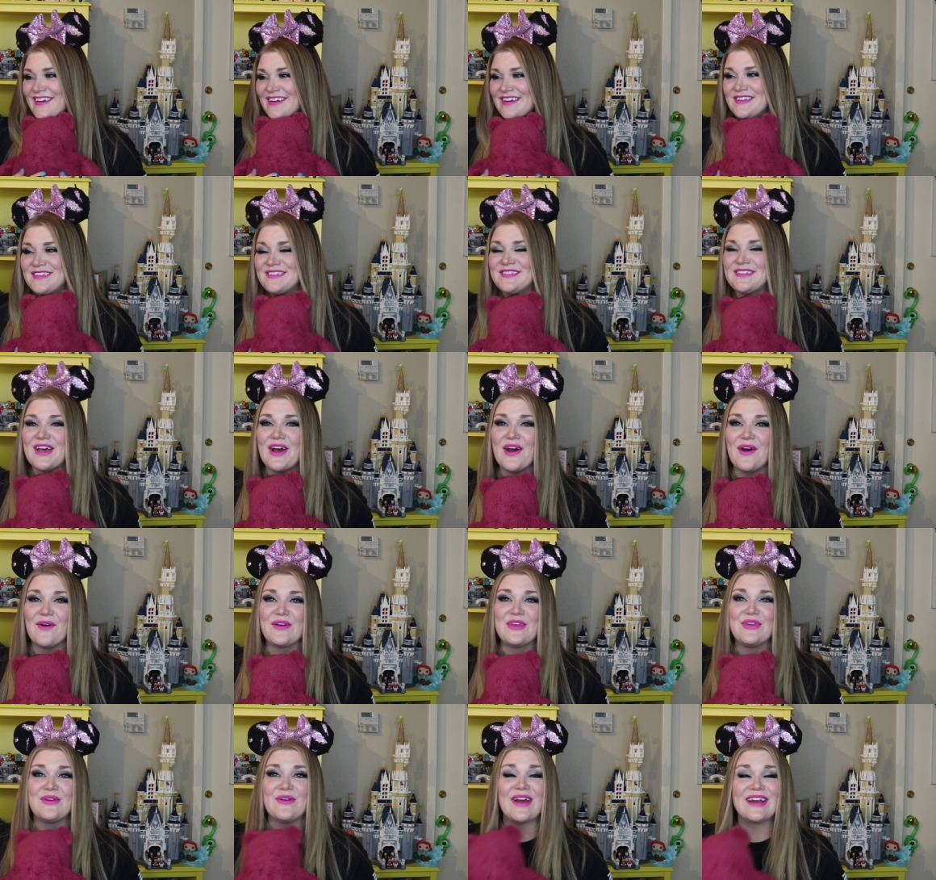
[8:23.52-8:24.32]

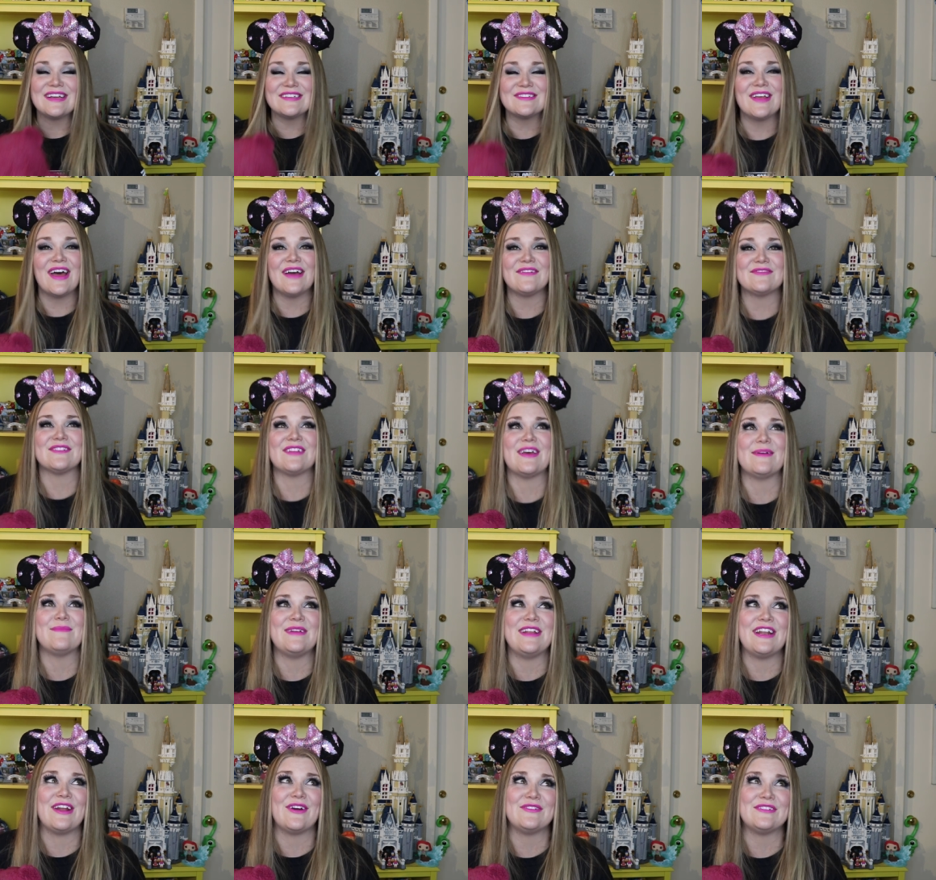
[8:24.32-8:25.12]
So you guys will have to let
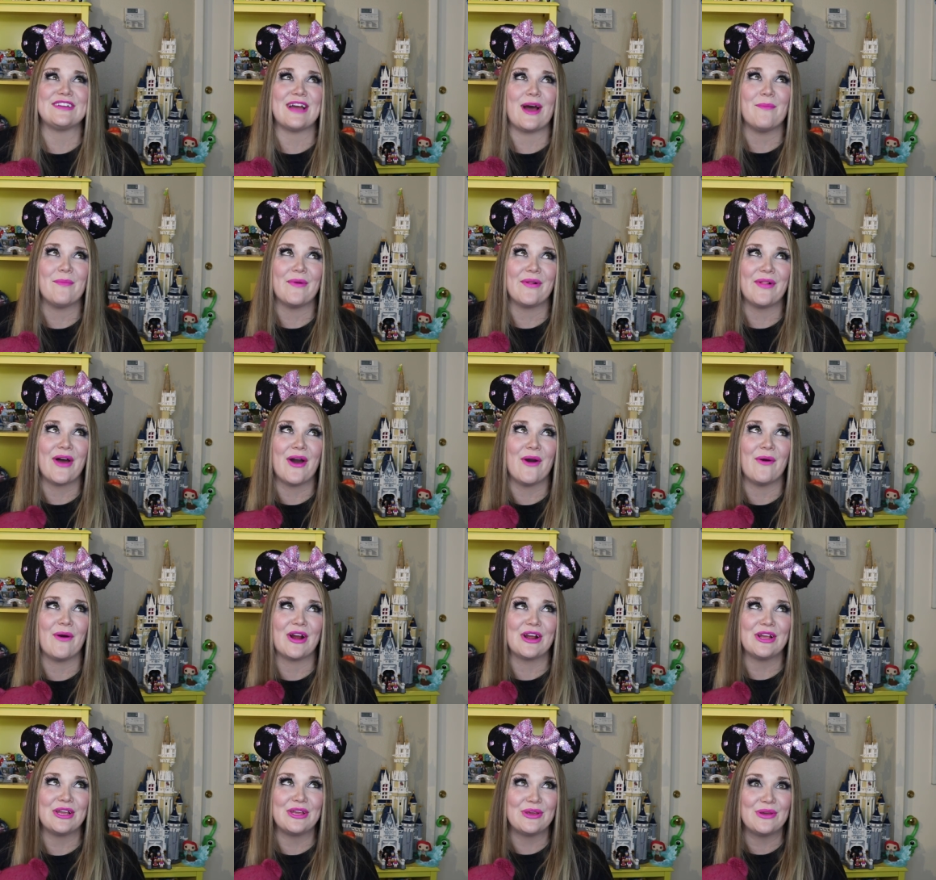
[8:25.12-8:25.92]
me know down below.
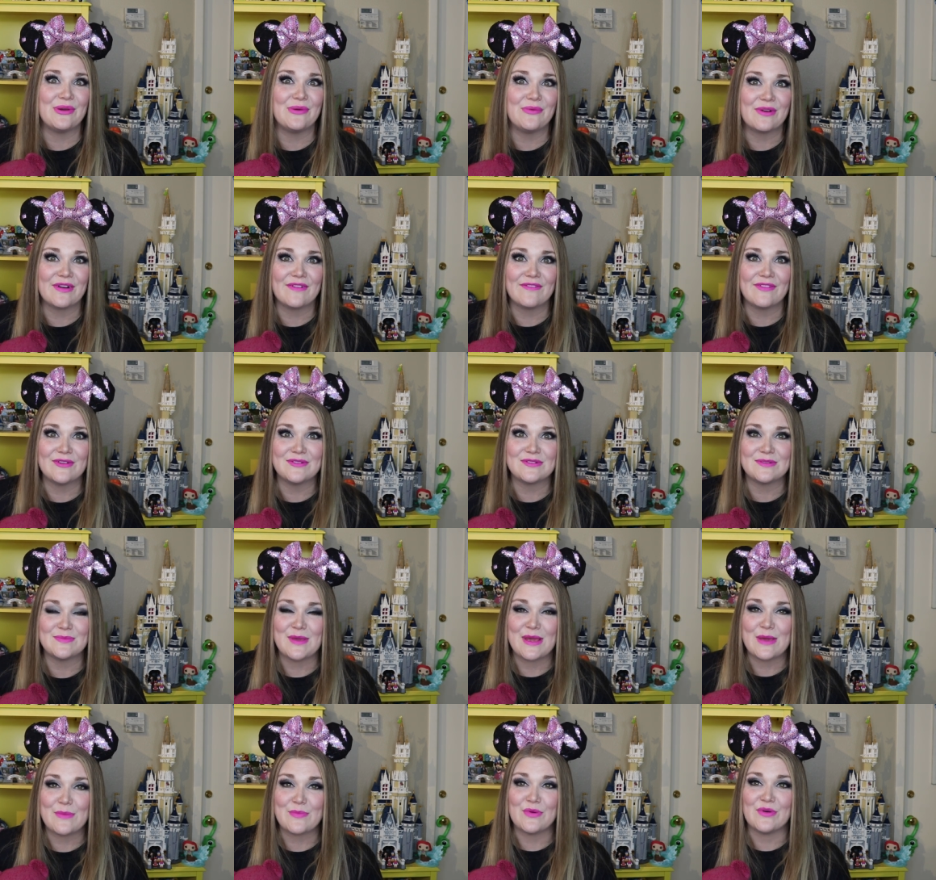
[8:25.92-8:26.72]
Are you one of those
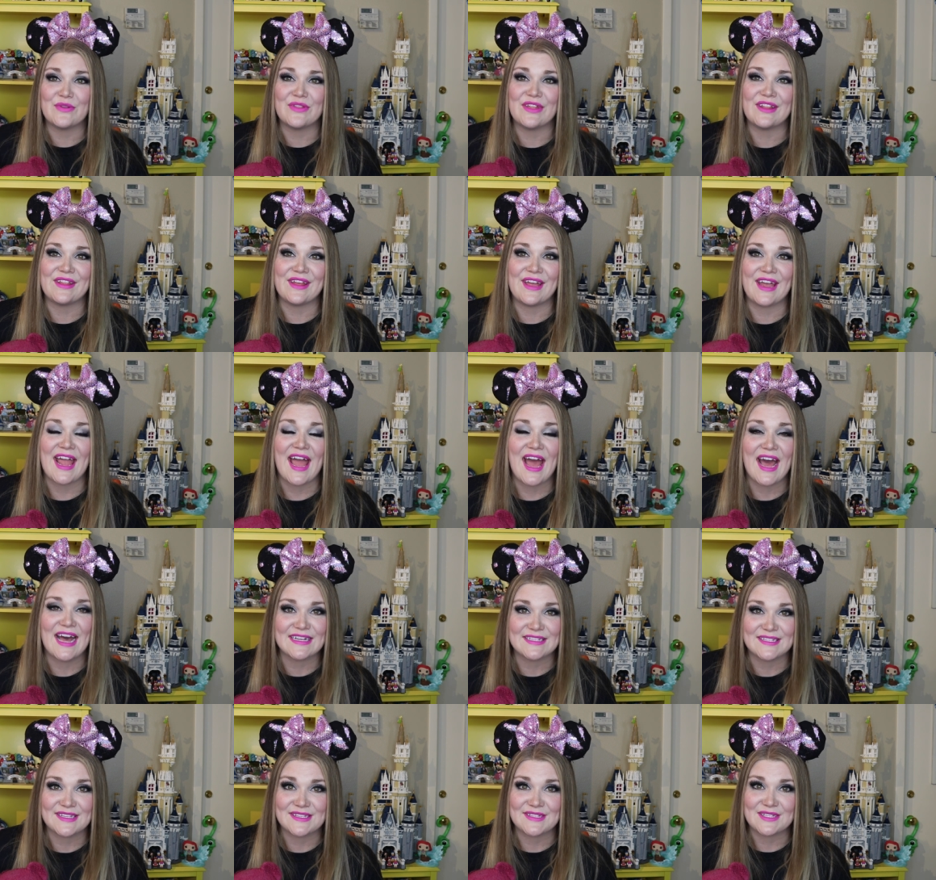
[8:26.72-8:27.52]
people that like
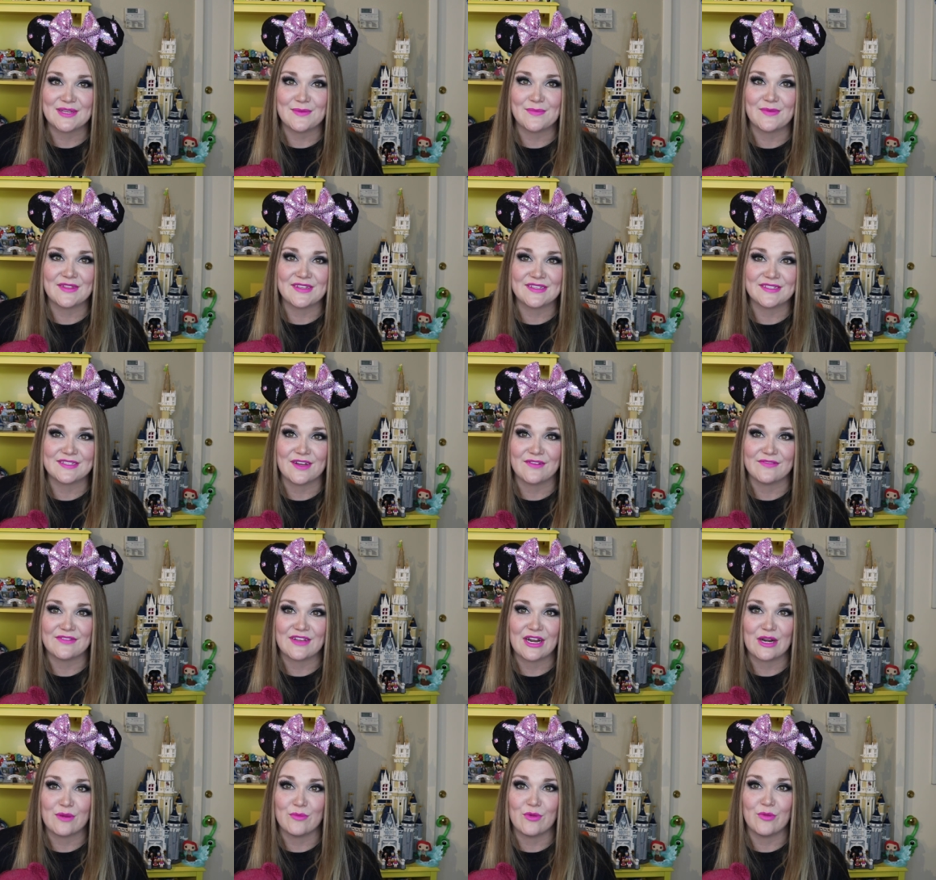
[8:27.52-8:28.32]
has to sleep with a
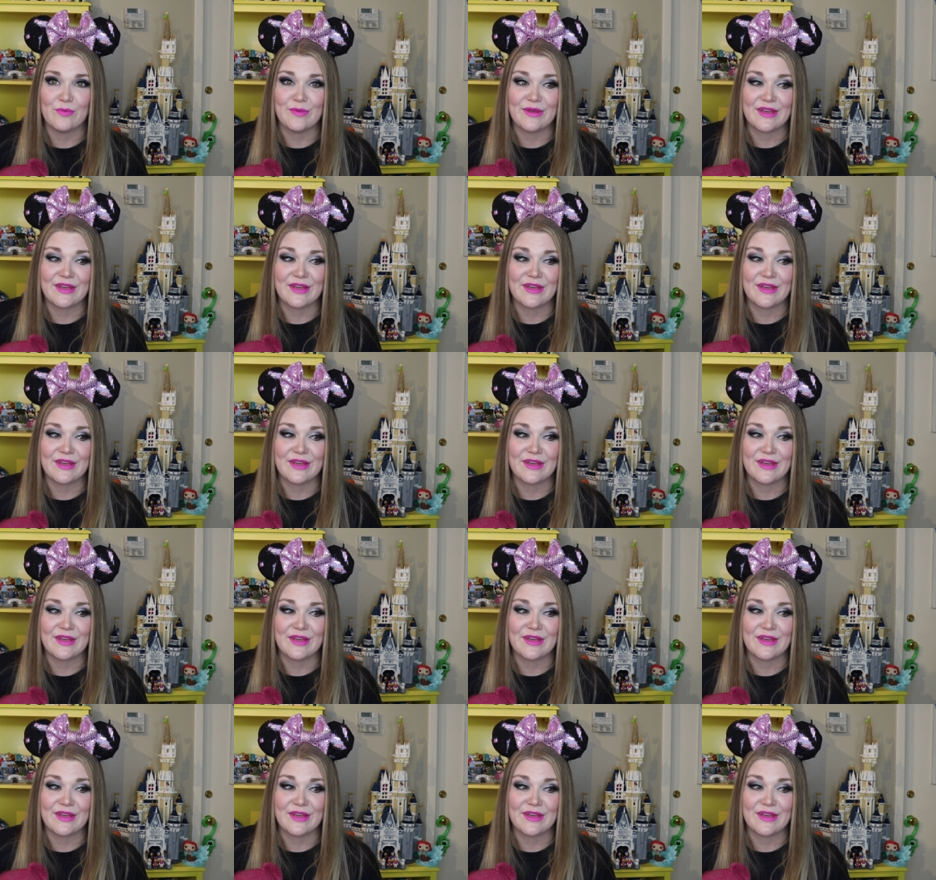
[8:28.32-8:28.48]
stuffed animal?